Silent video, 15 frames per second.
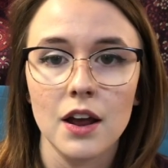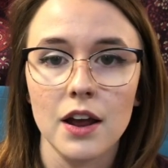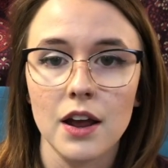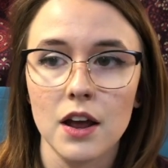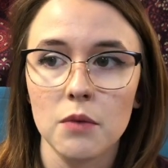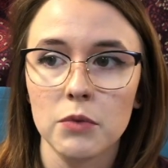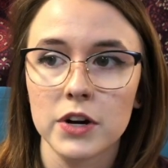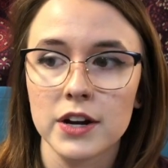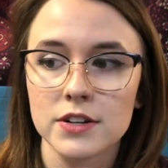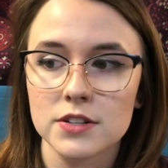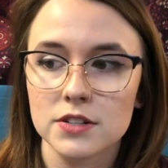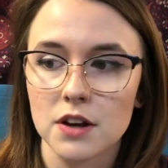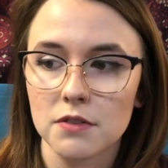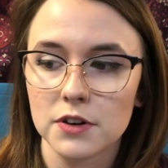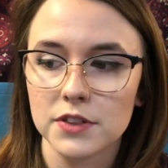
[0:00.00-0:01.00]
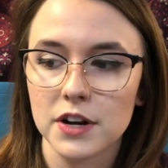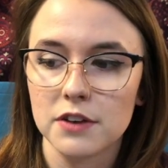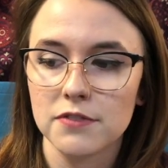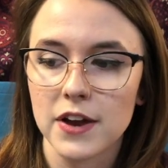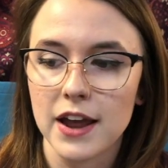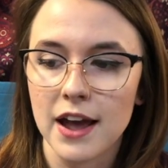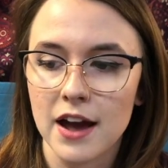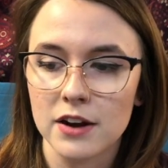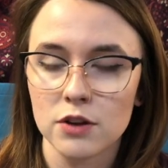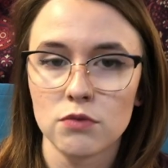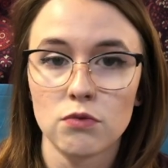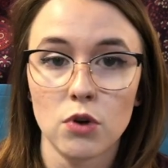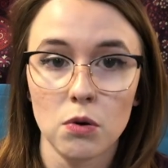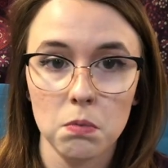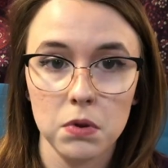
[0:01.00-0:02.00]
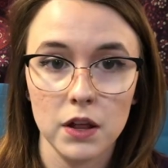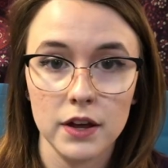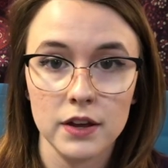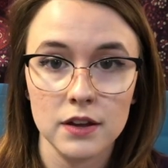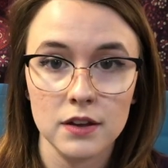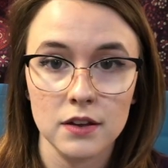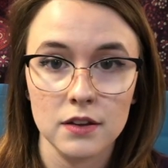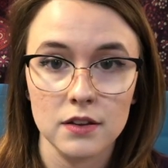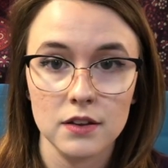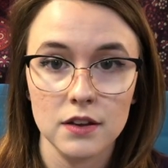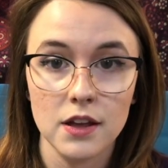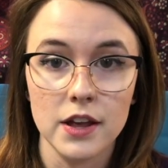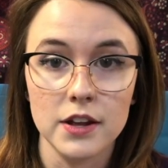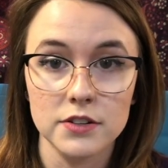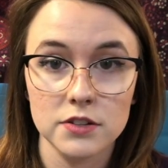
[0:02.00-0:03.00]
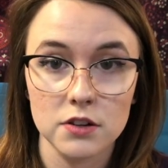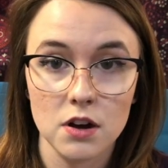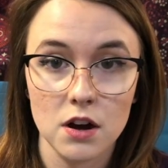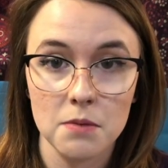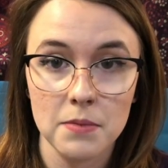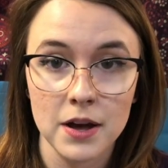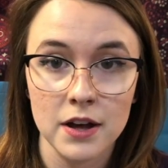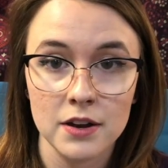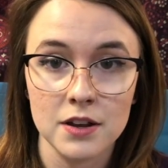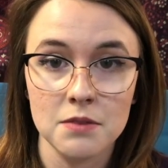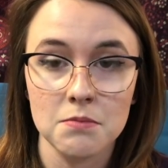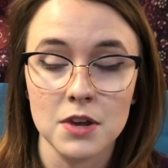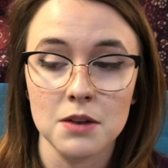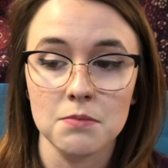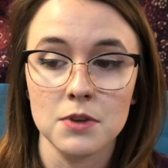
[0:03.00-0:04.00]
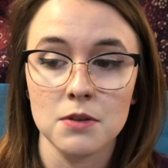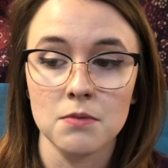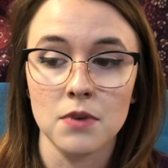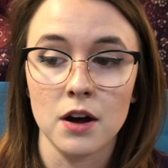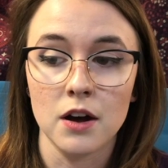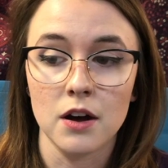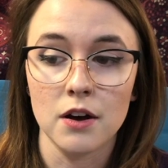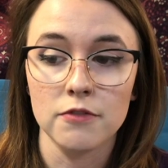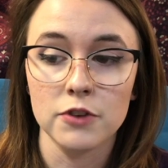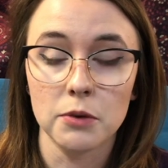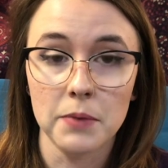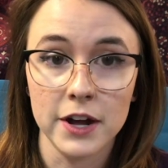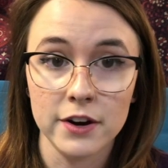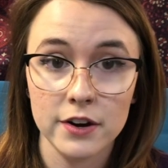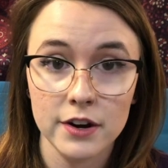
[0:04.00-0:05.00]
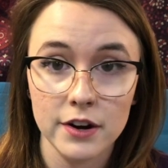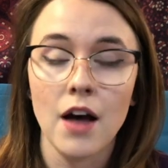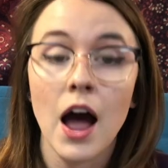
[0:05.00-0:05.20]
And when I discovered that if I added roleplay into combat, it made me feel better.